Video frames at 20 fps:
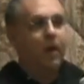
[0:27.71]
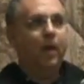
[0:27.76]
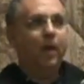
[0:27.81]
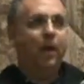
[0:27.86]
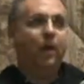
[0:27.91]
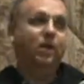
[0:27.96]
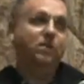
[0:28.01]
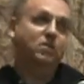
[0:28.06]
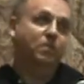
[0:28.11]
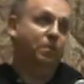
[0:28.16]

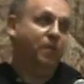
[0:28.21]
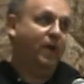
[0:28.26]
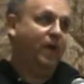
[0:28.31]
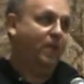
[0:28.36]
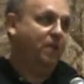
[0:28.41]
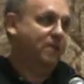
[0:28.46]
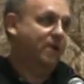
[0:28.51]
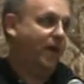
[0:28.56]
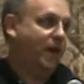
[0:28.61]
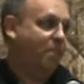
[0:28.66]
And some
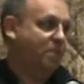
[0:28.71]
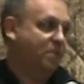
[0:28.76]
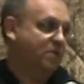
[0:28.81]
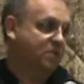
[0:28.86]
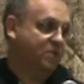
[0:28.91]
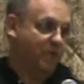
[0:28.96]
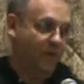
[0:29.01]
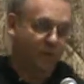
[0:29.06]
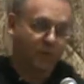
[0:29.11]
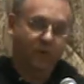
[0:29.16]
things happened
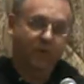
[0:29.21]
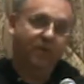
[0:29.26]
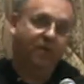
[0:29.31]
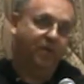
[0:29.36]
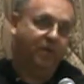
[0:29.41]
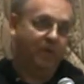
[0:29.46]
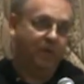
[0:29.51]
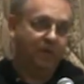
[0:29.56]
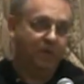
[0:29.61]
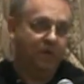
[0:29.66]
similar to
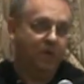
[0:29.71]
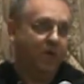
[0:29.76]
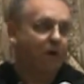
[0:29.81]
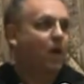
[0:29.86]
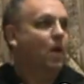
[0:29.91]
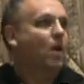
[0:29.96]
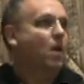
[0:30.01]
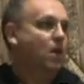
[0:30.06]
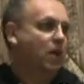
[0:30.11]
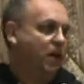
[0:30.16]
this.
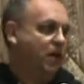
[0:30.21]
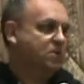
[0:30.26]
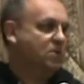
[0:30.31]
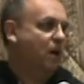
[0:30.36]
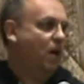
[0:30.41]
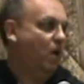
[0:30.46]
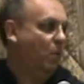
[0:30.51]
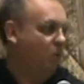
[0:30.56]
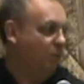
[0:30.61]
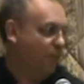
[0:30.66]
It's
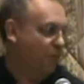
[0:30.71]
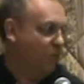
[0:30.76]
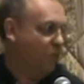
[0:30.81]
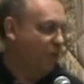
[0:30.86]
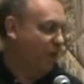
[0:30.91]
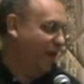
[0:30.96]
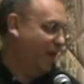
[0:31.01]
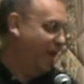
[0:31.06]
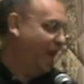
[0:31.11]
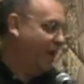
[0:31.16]
now worth
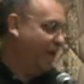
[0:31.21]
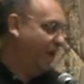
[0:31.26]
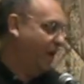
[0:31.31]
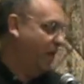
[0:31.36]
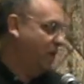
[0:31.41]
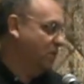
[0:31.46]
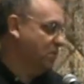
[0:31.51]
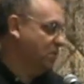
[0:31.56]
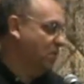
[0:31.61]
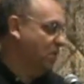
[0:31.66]

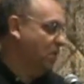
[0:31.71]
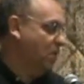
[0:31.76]
28000